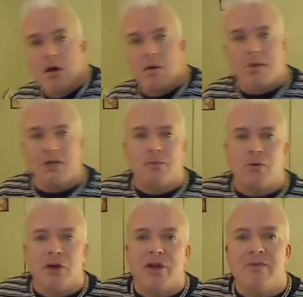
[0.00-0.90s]
Much
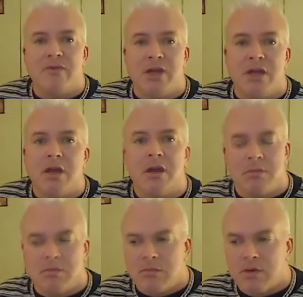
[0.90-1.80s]
more
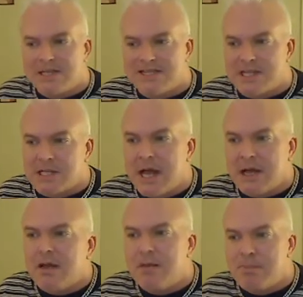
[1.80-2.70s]
convenient,
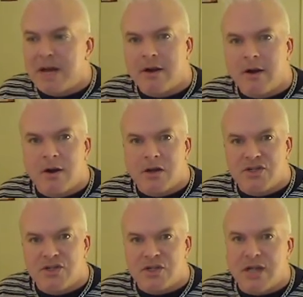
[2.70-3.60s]
slightly better,
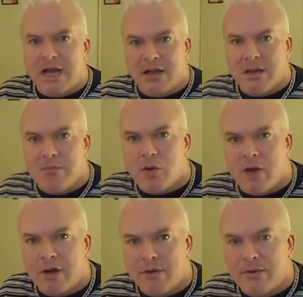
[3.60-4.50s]
slightly more
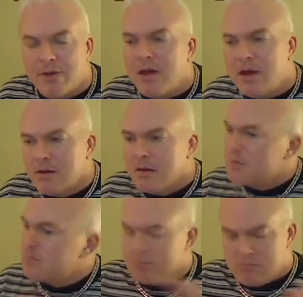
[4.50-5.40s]
healthy,
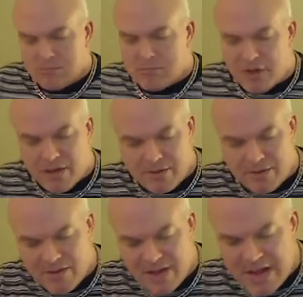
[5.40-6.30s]
but other
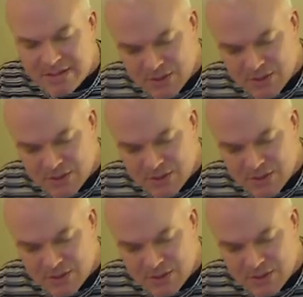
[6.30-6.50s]
than that.